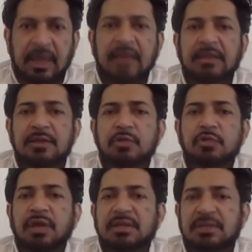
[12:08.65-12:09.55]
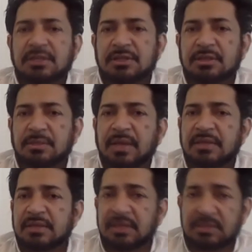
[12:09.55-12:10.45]
And the neutralization
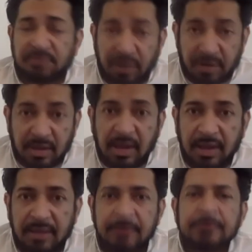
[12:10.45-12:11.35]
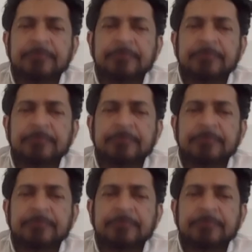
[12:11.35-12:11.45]
capacity is very high.